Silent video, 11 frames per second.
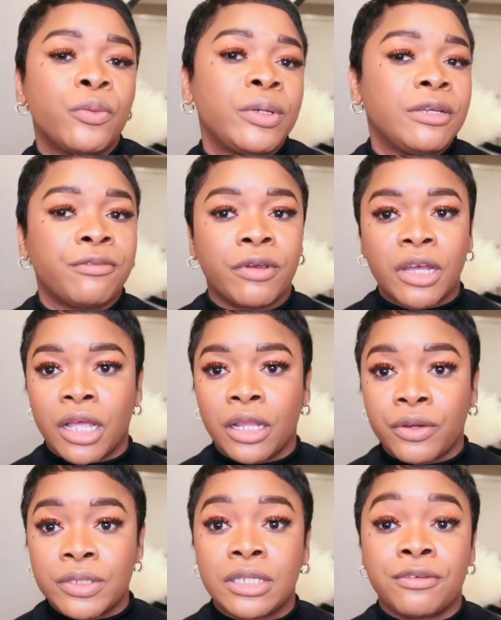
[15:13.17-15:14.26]
with different
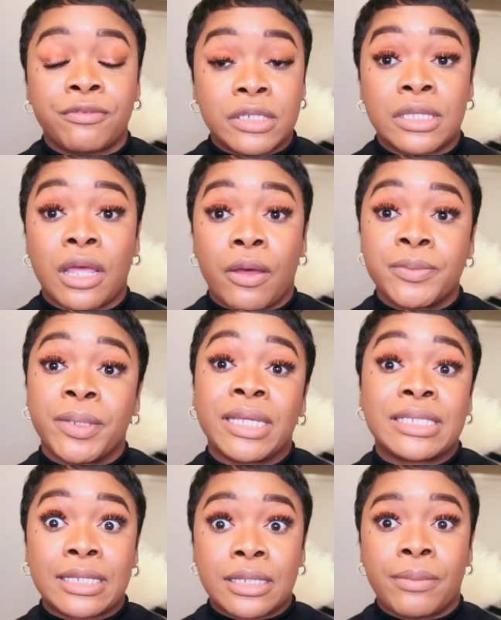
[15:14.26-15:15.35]
colors and different styles
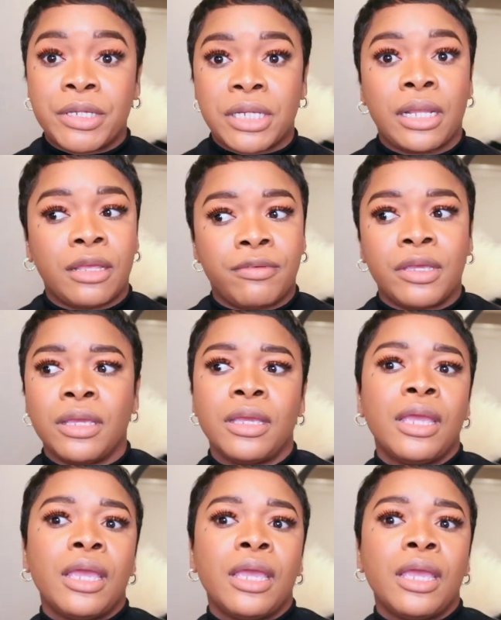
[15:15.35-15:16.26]
because that's how much I love it.